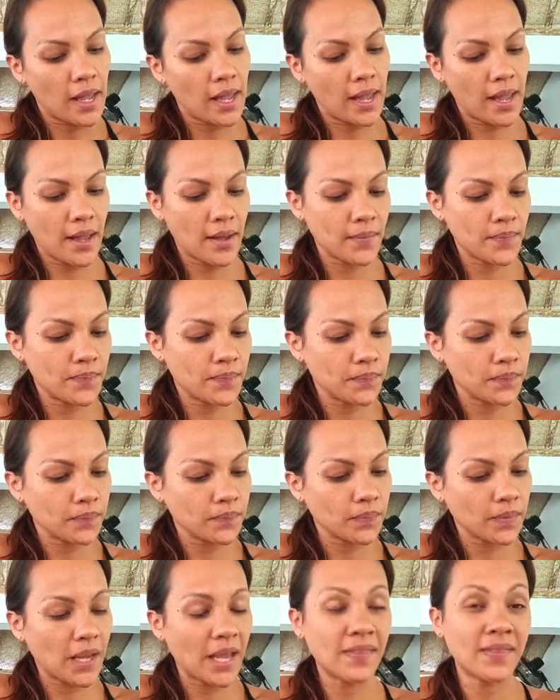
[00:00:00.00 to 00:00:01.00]
And
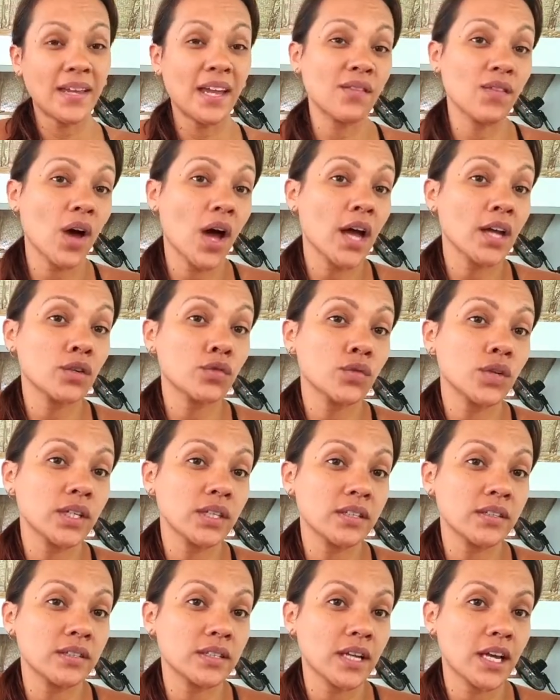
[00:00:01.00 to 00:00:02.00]
they have
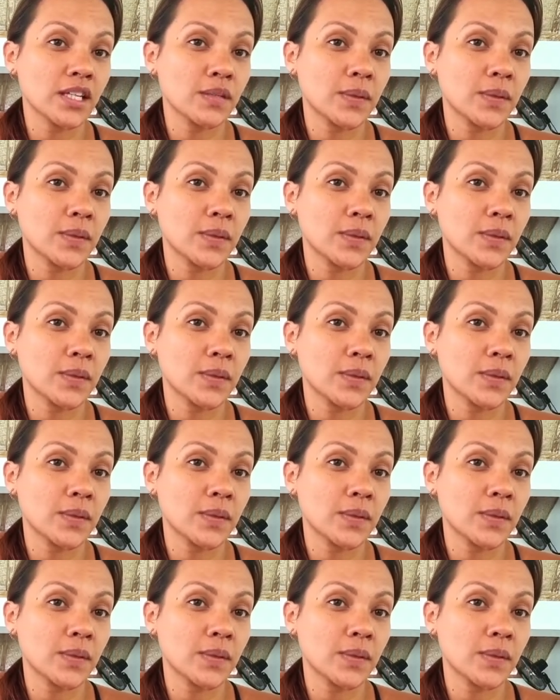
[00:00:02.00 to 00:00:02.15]
unrealistic